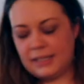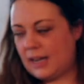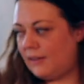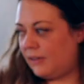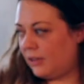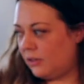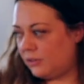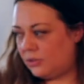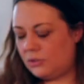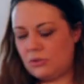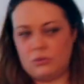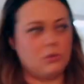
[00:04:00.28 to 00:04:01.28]
to have it close
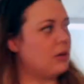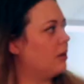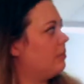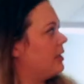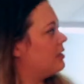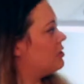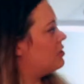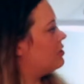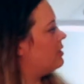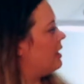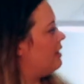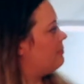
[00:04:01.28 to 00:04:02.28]
to the workbench.
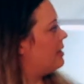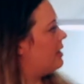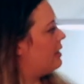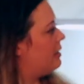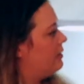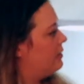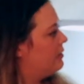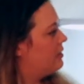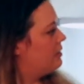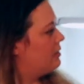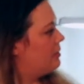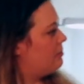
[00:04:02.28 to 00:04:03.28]
I have my,
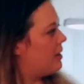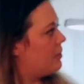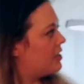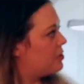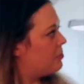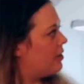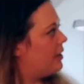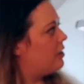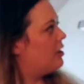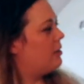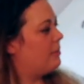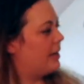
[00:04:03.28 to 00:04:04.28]
my
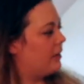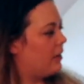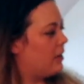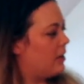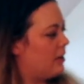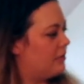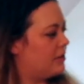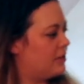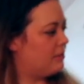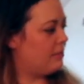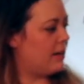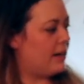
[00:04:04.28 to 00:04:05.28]
respirator, my
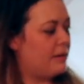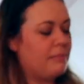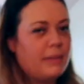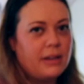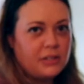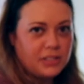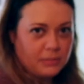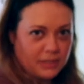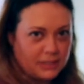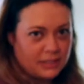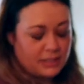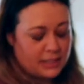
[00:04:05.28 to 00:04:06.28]
gloves, my Metalsmith
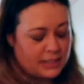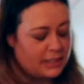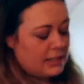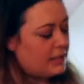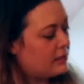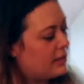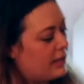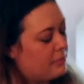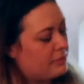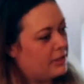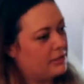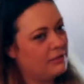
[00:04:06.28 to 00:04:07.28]
Society
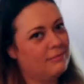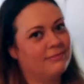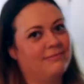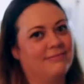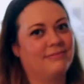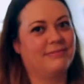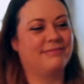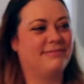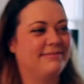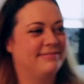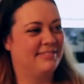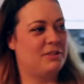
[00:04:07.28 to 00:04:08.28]
apron,
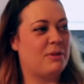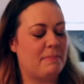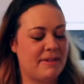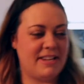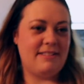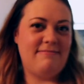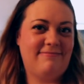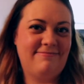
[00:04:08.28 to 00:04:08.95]
reppin'.